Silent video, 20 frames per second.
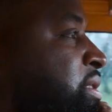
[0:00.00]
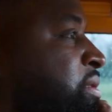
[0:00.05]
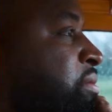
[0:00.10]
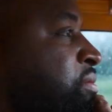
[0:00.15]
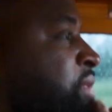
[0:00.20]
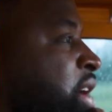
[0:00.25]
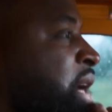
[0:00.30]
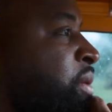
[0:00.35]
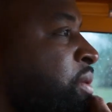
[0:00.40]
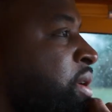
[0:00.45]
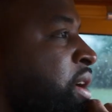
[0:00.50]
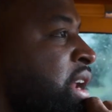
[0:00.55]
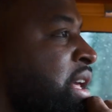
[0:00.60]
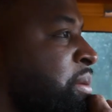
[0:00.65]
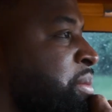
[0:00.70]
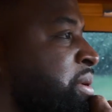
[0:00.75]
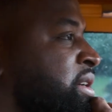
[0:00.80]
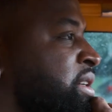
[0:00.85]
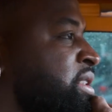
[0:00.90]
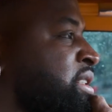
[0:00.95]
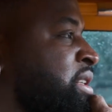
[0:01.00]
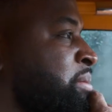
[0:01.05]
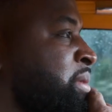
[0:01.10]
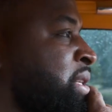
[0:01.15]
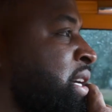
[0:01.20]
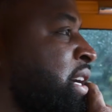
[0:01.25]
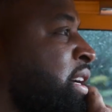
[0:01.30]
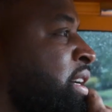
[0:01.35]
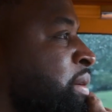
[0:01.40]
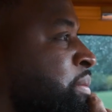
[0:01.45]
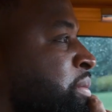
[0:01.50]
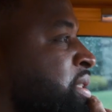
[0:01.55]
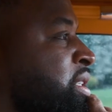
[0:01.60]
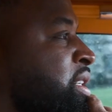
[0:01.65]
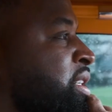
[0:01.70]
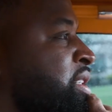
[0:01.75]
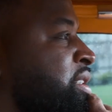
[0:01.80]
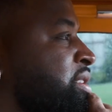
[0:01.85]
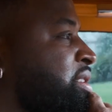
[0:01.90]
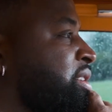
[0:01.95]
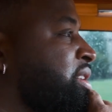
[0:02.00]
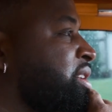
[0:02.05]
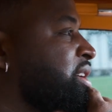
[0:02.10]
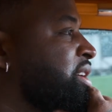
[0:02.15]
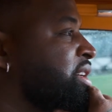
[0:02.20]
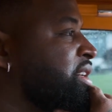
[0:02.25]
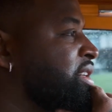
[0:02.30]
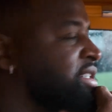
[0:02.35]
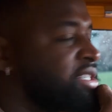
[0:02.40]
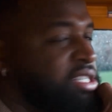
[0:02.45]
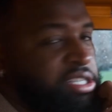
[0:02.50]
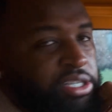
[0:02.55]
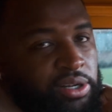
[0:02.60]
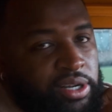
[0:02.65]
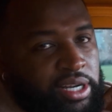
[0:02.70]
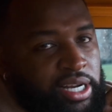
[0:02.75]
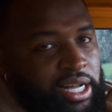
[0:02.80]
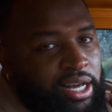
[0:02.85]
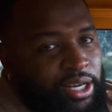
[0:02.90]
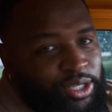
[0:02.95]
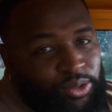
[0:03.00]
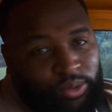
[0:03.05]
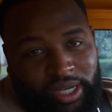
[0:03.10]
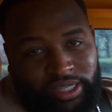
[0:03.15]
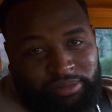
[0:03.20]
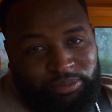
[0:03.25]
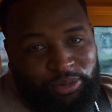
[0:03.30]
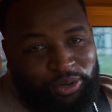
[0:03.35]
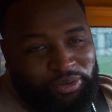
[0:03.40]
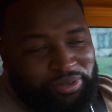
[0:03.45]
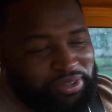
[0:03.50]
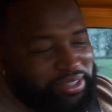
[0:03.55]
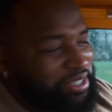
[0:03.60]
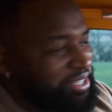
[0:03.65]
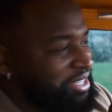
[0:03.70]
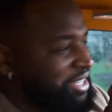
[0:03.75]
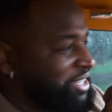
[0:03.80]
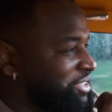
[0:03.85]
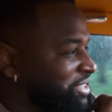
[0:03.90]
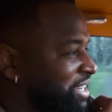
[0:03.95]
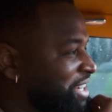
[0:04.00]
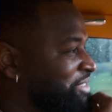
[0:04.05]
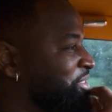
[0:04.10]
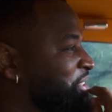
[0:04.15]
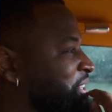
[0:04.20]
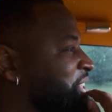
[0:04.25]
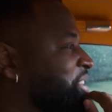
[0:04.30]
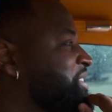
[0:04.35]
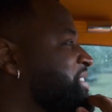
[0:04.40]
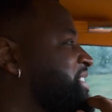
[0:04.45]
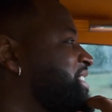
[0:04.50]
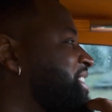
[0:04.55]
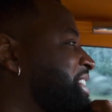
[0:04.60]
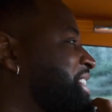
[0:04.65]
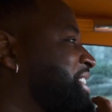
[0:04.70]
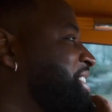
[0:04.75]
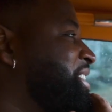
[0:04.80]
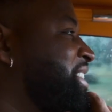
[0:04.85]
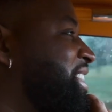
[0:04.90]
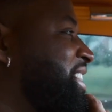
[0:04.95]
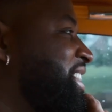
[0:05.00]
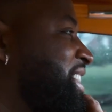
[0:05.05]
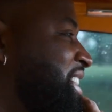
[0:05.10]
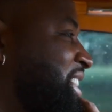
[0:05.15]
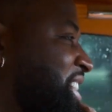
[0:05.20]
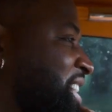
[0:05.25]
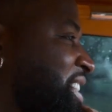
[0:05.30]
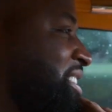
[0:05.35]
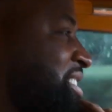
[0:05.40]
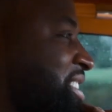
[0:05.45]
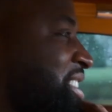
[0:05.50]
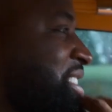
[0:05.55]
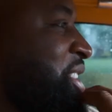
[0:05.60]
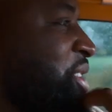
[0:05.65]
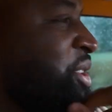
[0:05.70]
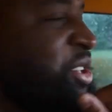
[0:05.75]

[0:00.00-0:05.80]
ride around neighborhoods sometimes. Chill in the house, watch movies, never know, or just go